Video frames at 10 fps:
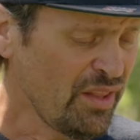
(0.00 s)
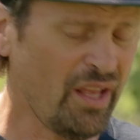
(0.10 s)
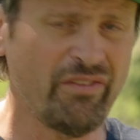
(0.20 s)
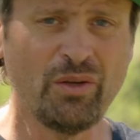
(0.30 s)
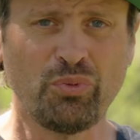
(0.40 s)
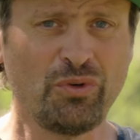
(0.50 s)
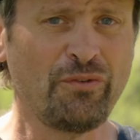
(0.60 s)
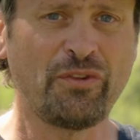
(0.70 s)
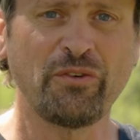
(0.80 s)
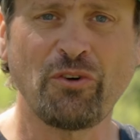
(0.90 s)
They've
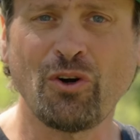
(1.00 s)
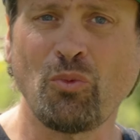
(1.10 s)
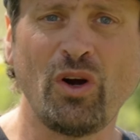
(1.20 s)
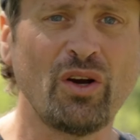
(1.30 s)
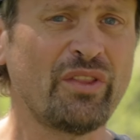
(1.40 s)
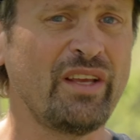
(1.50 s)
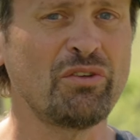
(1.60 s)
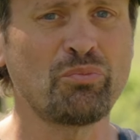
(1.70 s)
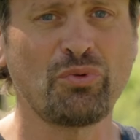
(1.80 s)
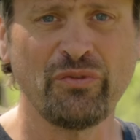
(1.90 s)
improved the firmware, they've
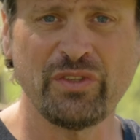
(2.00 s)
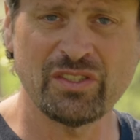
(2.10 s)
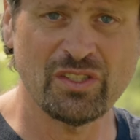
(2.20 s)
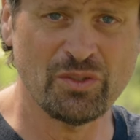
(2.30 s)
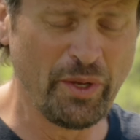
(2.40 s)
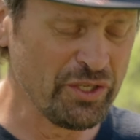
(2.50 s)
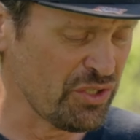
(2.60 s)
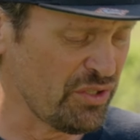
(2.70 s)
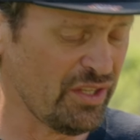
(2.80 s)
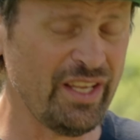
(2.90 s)
improved the
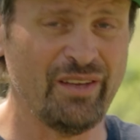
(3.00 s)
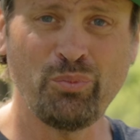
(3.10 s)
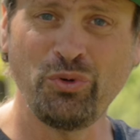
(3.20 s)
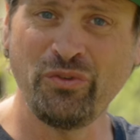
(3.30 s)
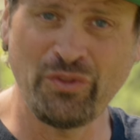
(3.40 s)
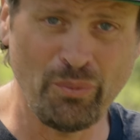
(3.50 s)
suspension, they improved the